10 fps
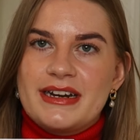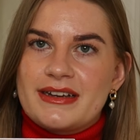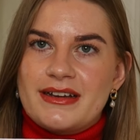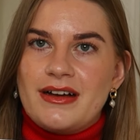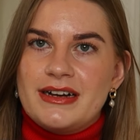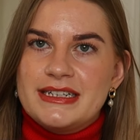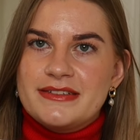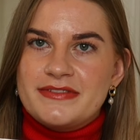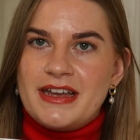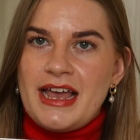I can kind
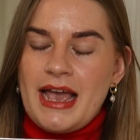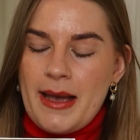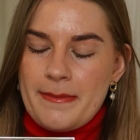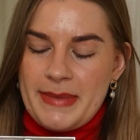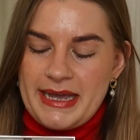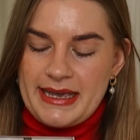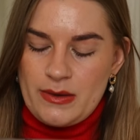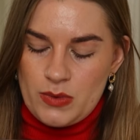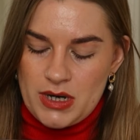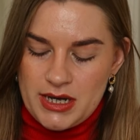of make
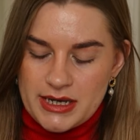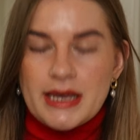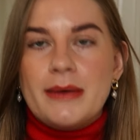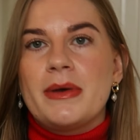it work